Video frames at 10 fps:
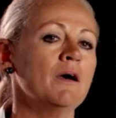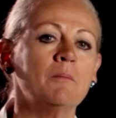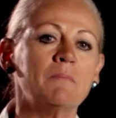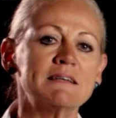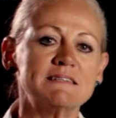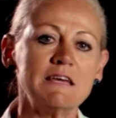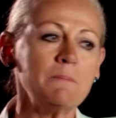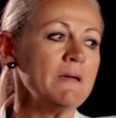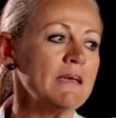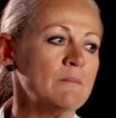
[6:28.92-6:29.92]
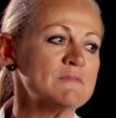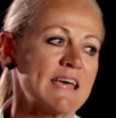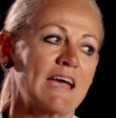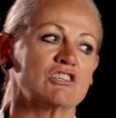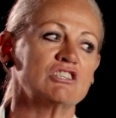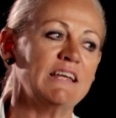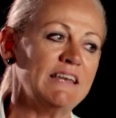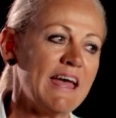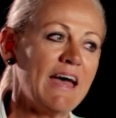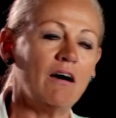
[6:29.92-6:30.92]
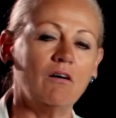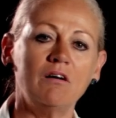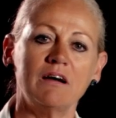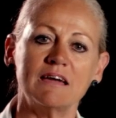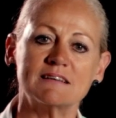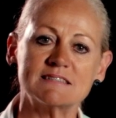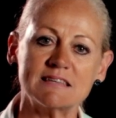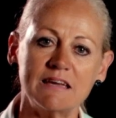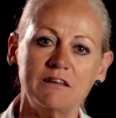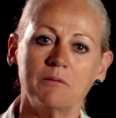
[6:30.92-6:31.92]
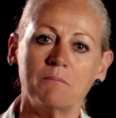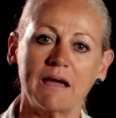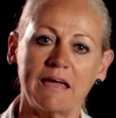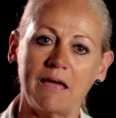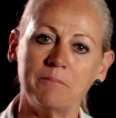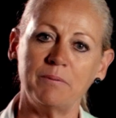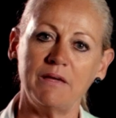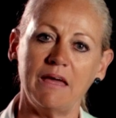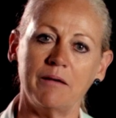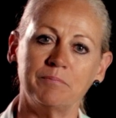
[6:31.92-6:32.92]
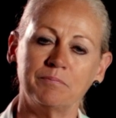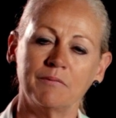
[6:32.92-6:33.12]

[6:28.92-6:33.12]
My TPMs actually now exceed my MPM.